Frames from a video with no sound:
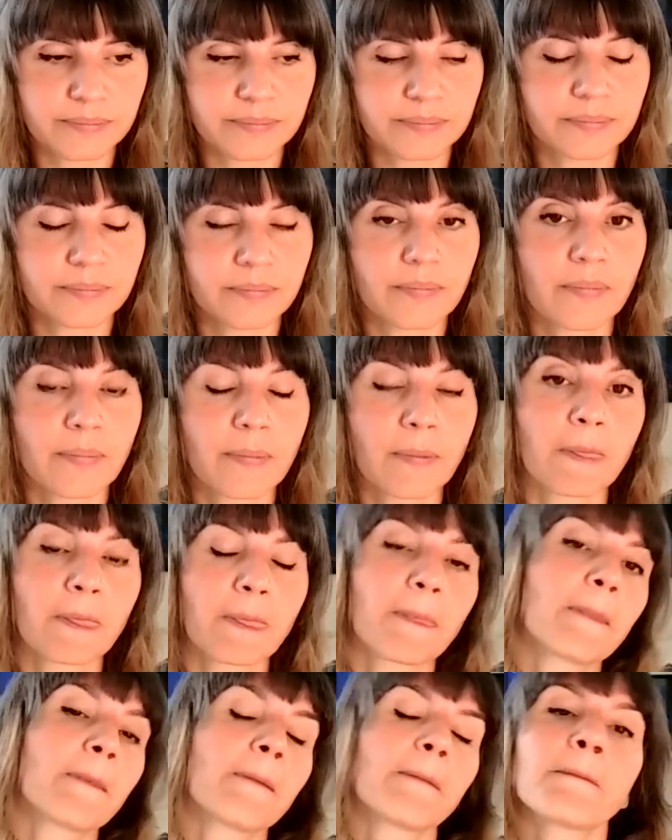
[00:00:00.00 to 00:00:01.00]

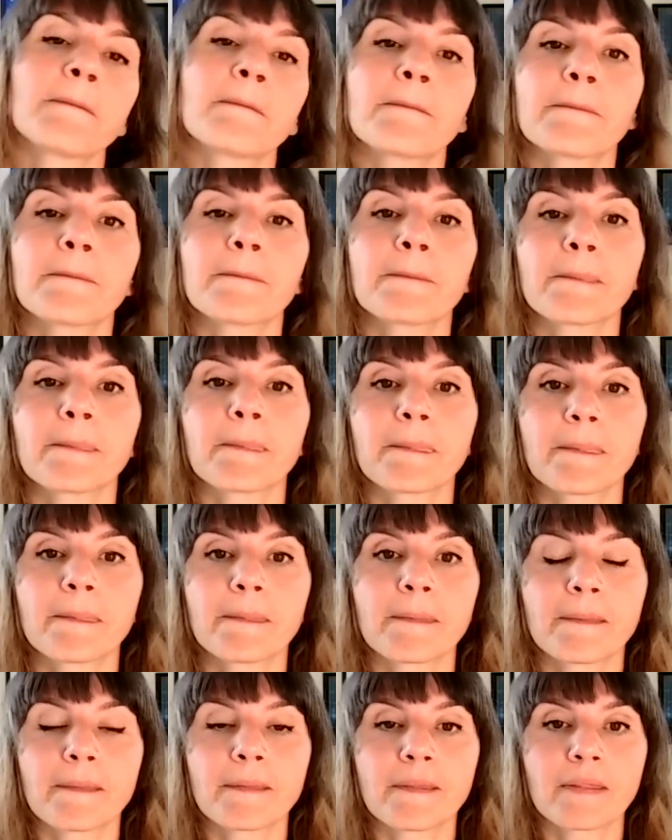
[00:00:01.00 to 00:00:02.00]

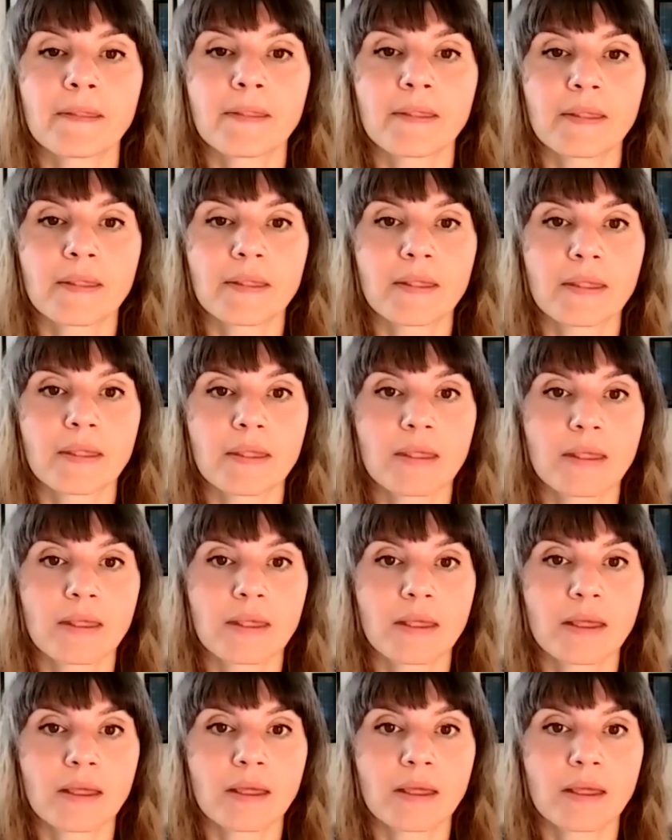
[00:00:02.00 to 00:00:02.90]
No one is speaking in this clip.